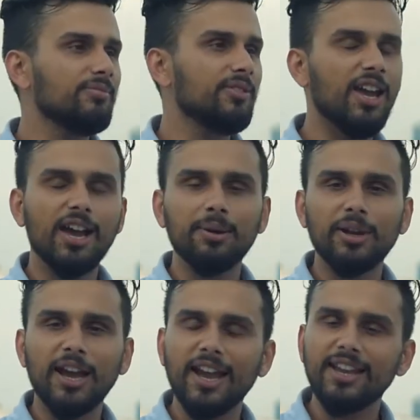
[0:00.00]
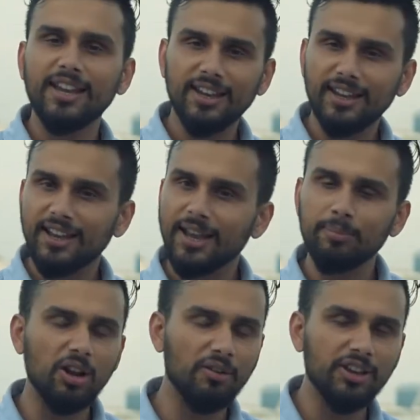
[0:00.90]
yeah,
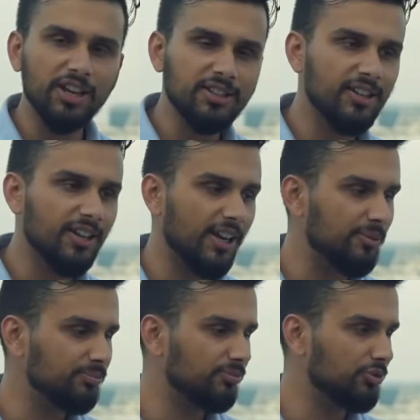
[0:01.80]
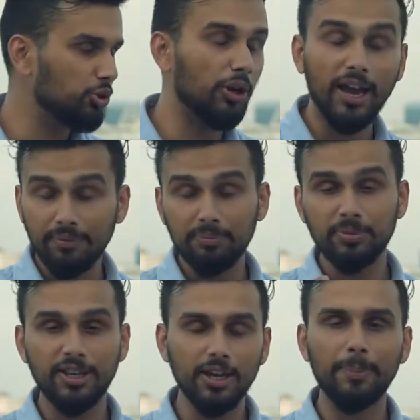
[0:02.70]
I'm loving it. I am
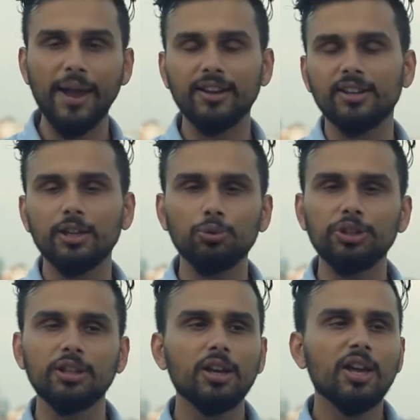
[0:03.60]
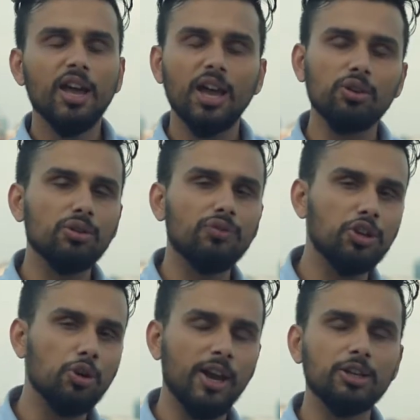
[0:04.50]
here back again with another
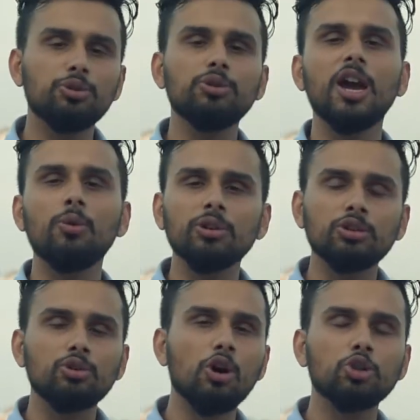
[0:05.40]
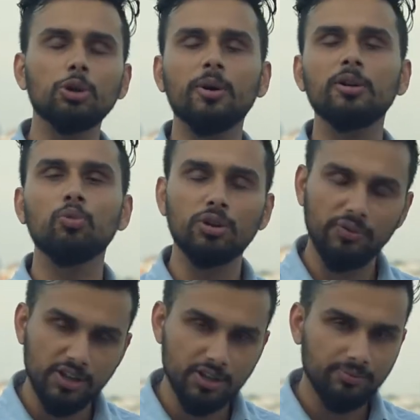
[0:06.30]
video, and today I want to talk to you about
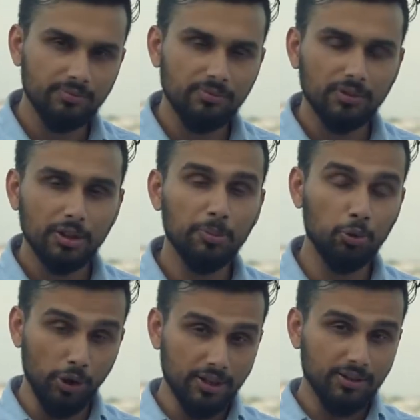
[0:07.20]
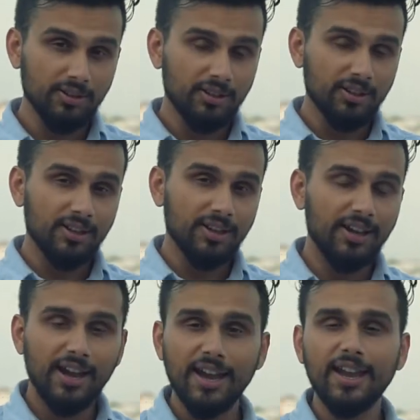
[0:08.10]
motivation. But wait,
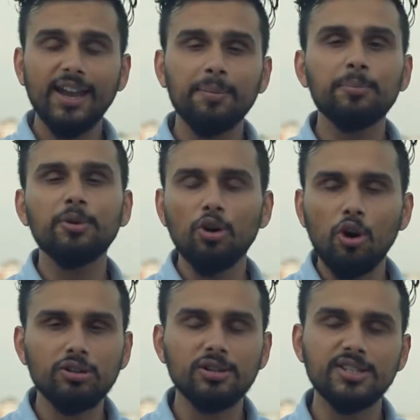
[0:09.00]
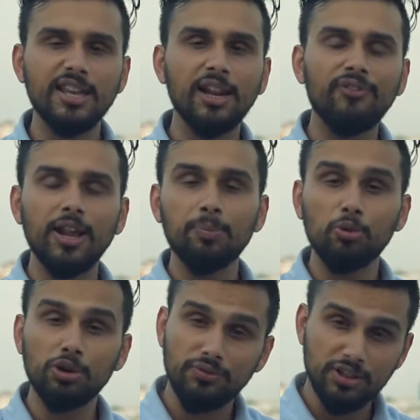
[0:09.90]
I am not a self-help
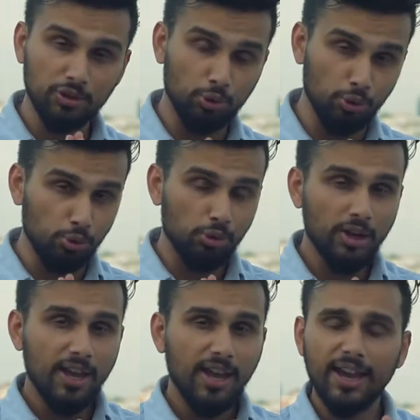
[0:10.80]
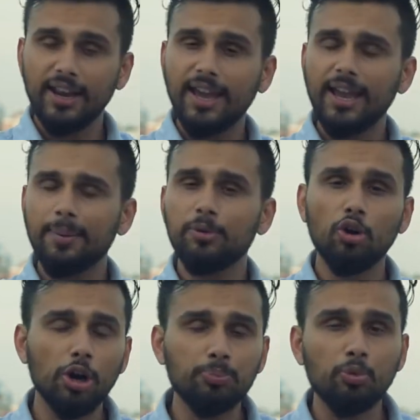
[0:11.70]
motivation guru, and I am
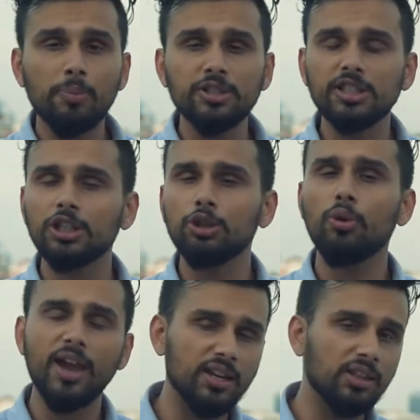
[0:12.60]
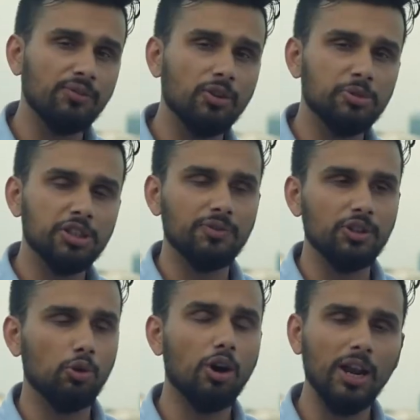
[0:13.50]
not promising you anything from this
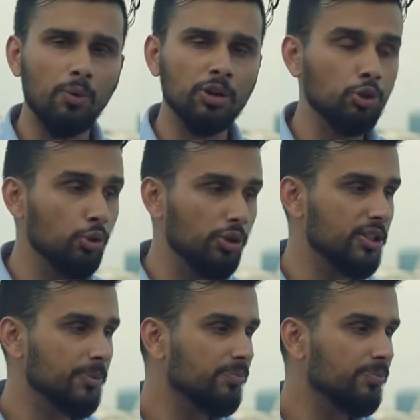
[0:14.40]
video. All I want to do is